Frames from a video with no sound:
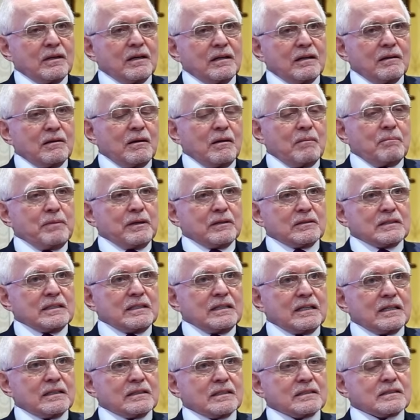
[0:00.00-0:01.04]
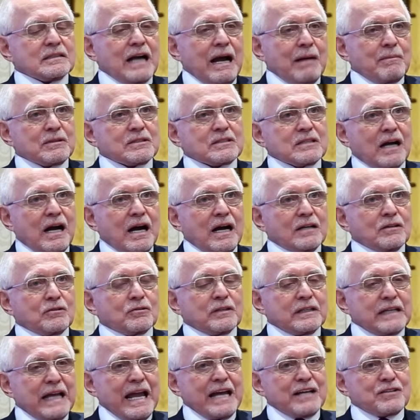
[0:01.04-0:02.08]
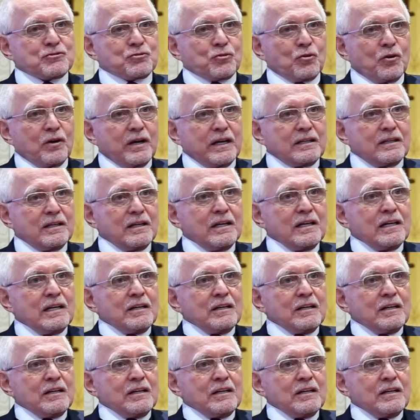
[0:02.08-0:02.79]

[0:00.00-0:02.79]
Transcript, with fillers: uh, I'm, building an automaton or an android.